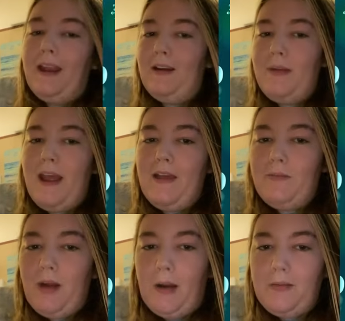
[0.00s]
your bed,
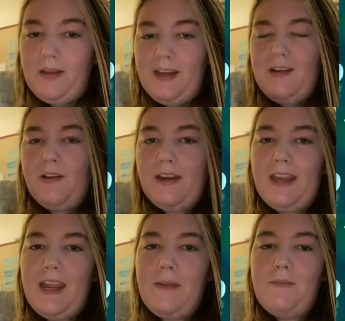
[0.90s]
probably, to
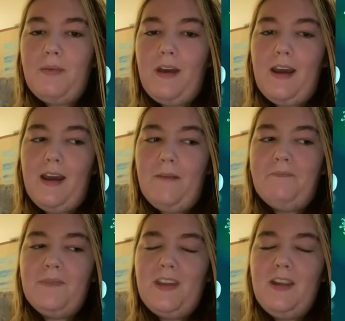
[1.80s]
keep
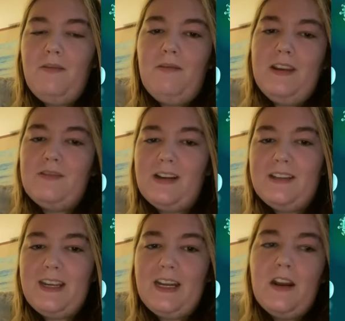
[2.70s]
you
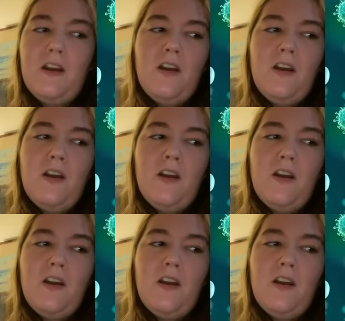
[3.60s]
interested,